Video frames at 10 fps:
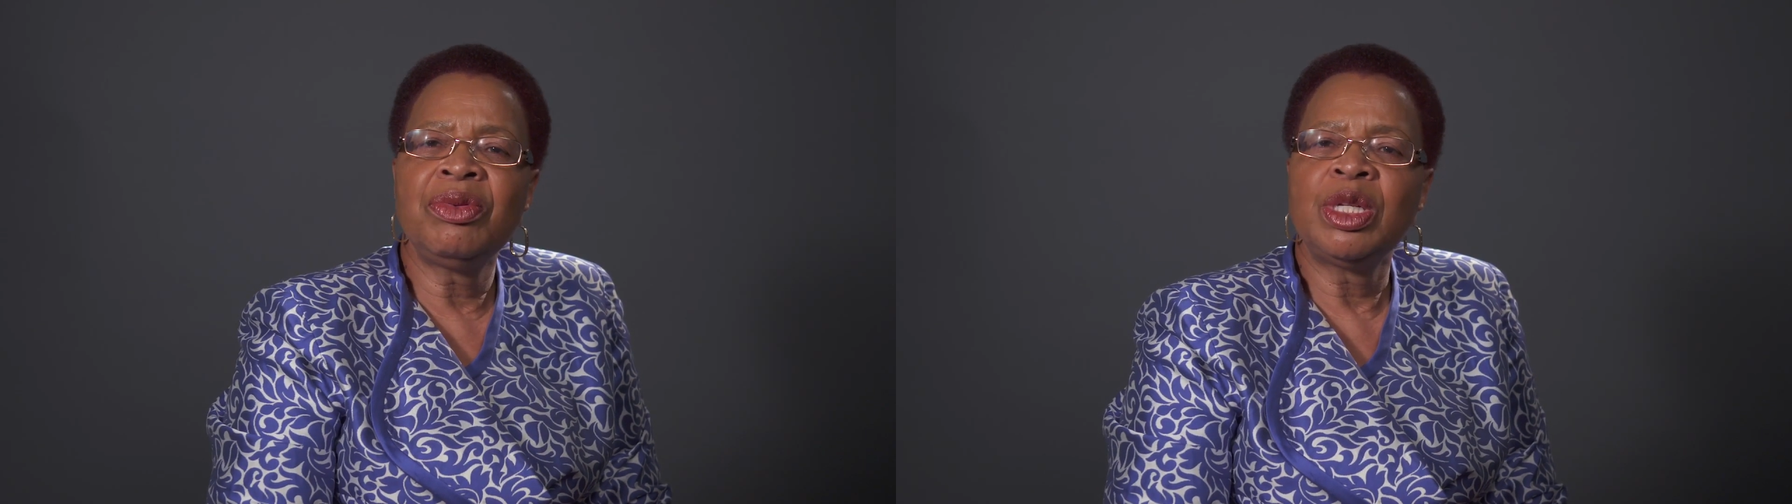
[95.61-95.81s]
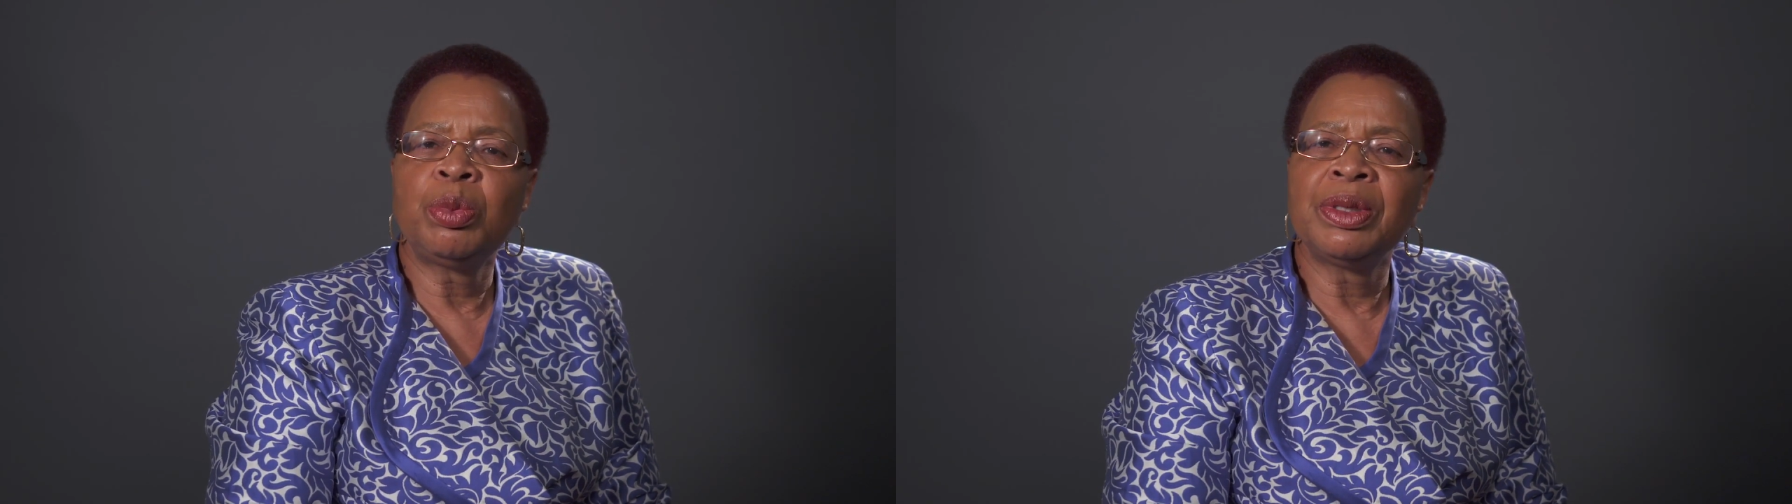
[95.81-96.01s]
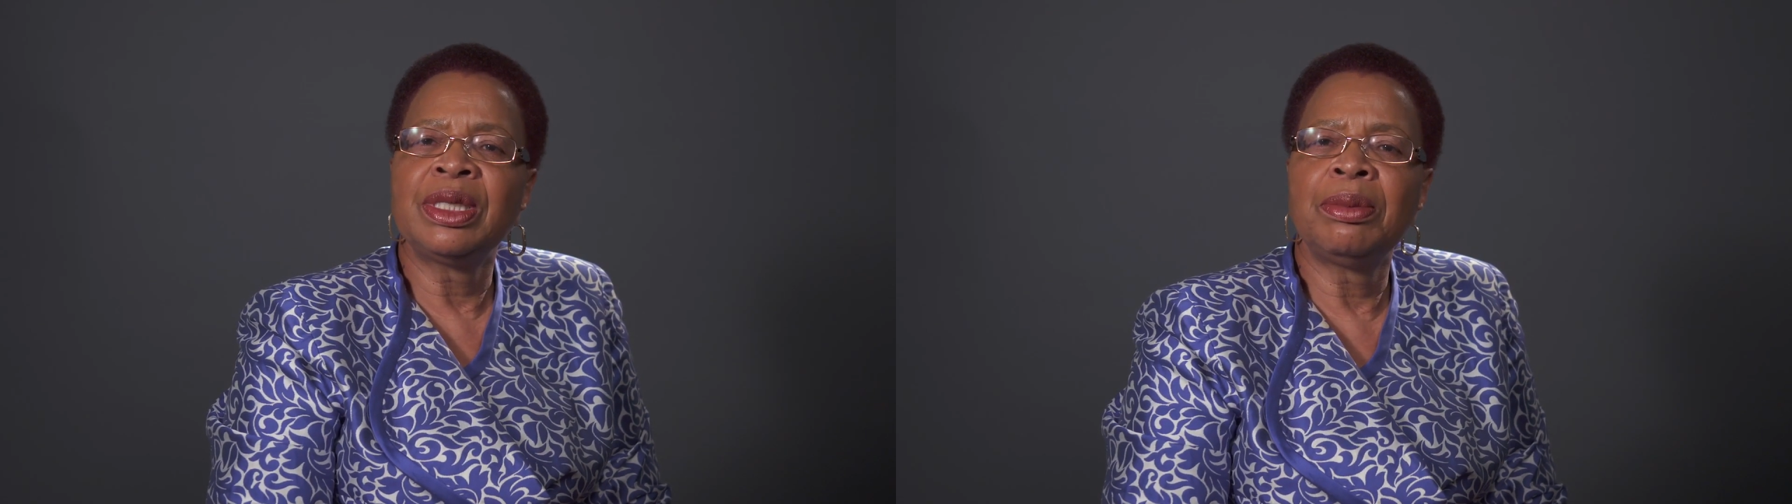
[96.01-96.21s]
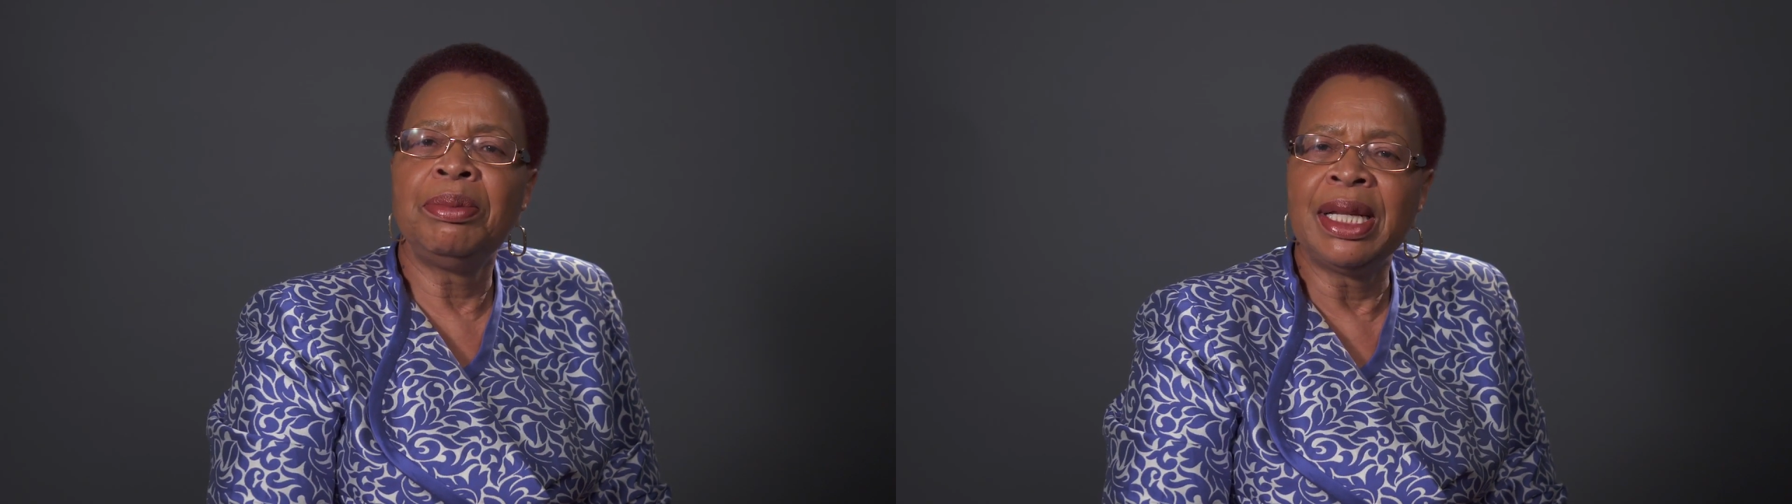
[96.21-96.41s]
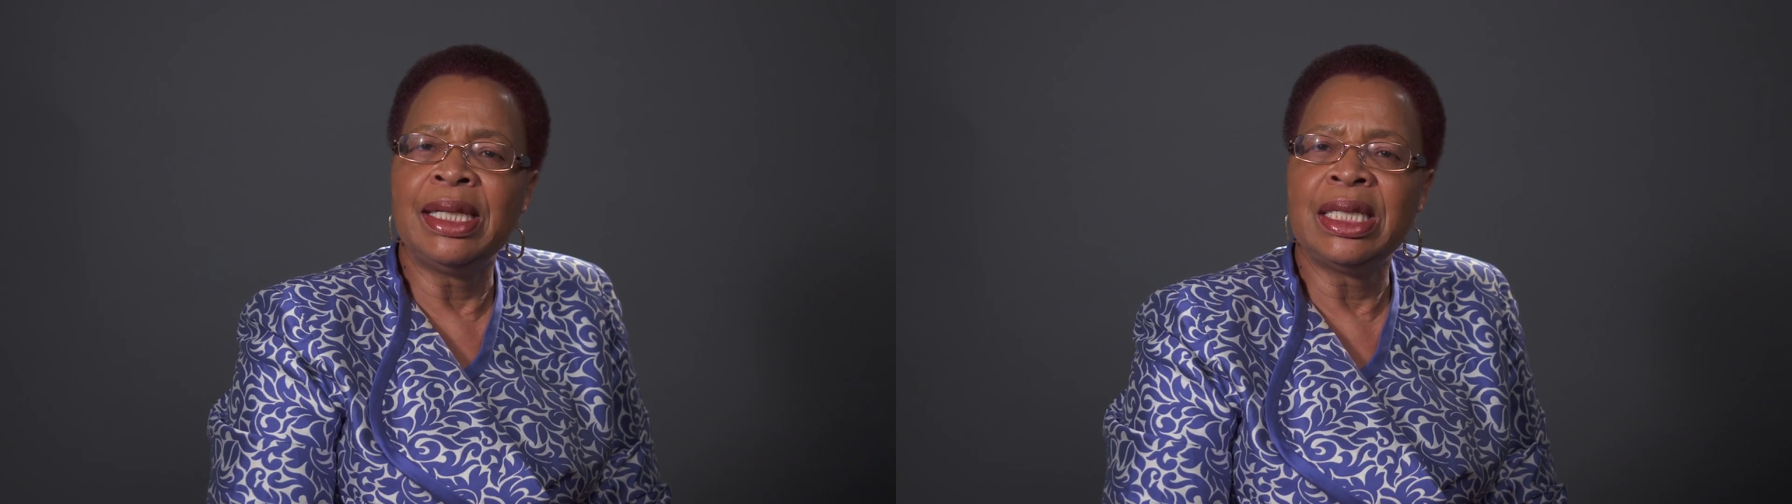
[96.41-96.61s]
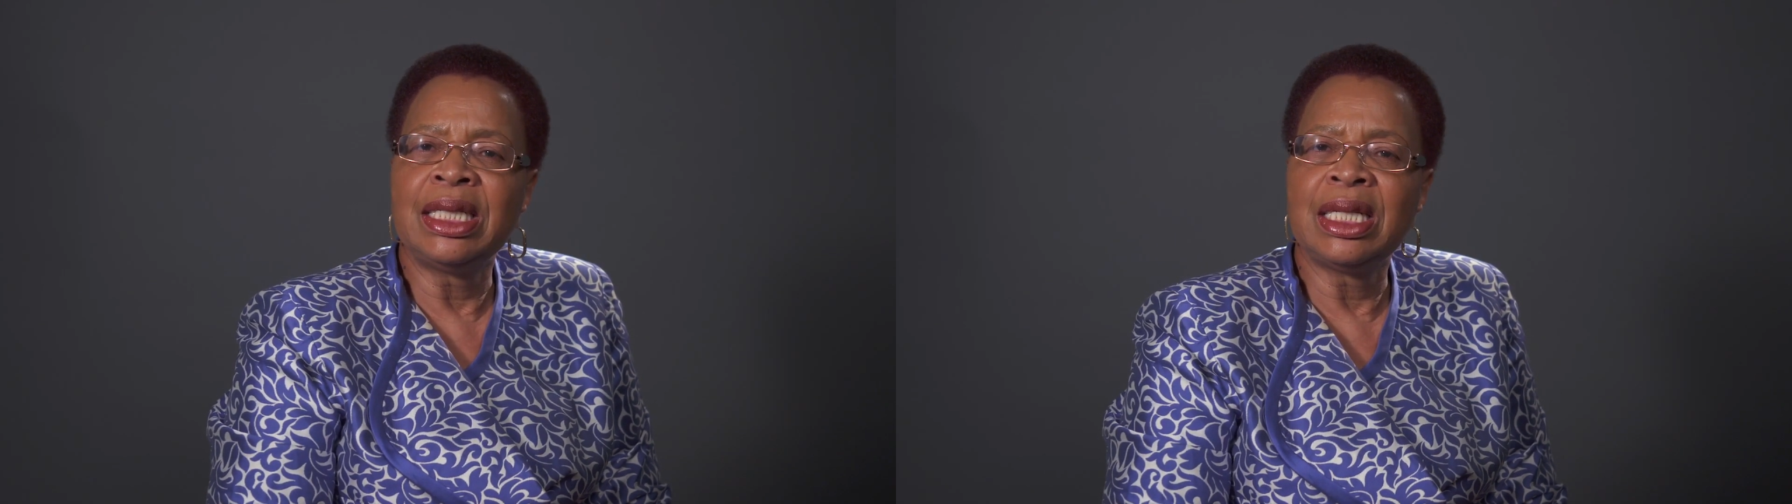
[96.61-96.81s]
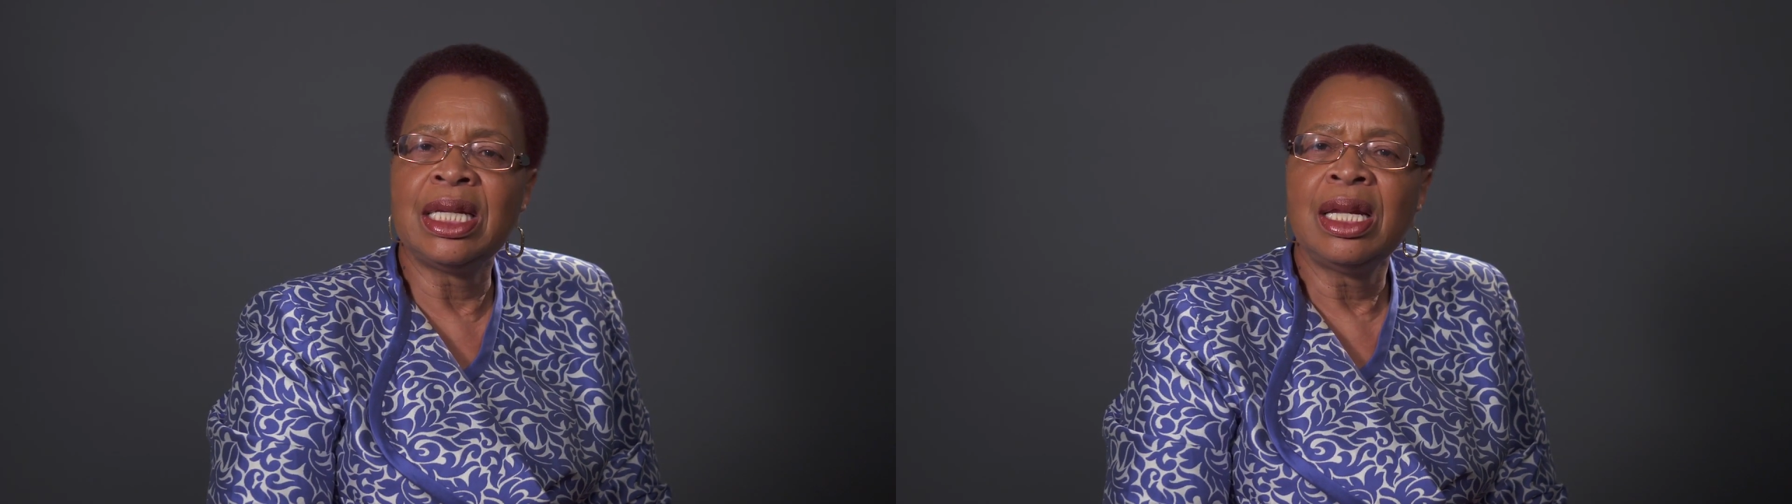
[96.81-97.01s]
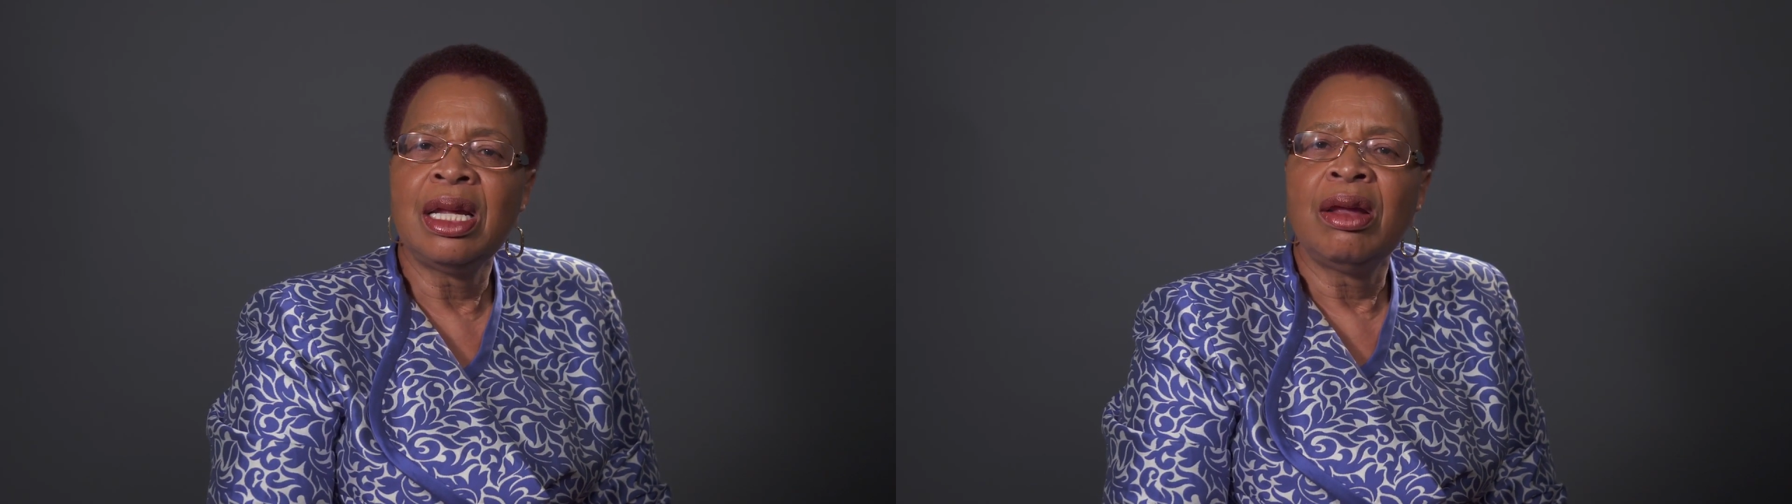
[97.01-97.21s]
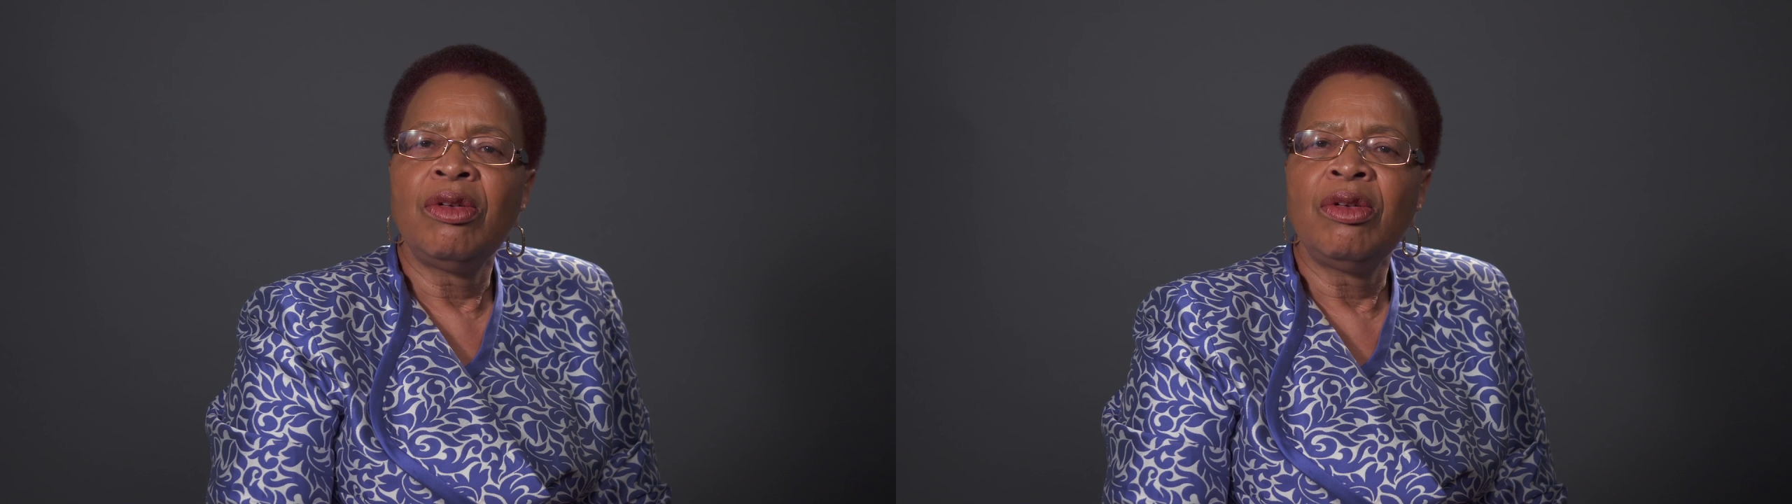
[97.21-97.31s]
responsibility